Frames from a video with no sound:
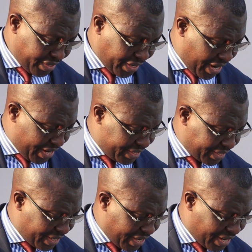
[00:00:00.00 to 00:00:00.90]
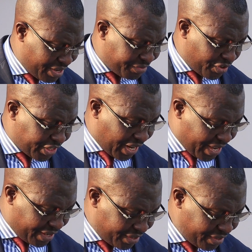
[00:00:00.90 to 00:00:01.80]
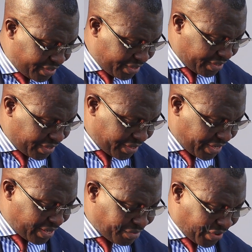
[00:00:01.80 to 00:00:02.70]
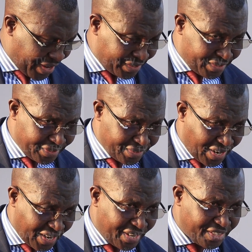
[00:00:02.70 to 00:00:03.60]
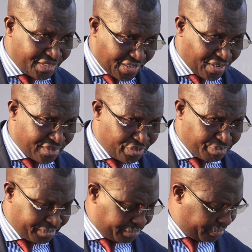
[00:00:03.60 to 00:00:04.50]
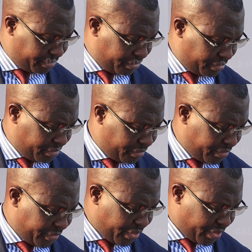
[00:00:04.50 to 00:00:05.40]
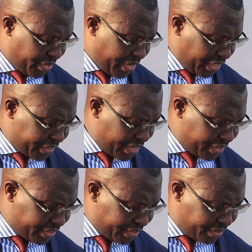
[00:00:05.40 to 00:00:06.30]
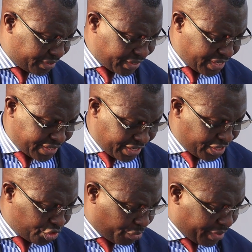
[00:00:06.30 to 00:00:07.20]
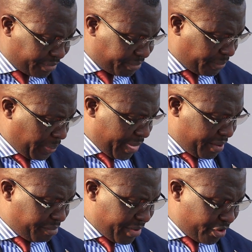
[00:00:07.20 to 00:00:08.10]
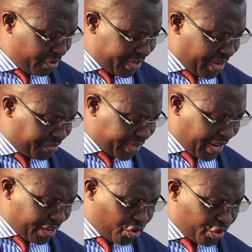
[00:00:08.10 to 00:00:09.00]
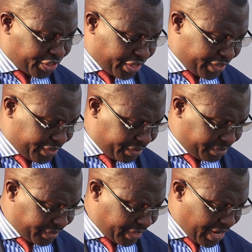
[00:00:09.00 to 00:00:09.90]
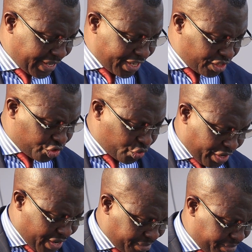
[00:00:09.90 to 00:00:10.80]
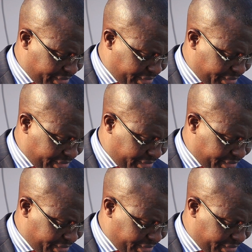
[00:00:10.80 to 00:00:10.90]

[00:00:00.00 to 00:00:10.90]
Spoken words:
currently at the front line in the fight against terrorism. Excellencies, ladies and gentlemen, many of the African continent and elsewhere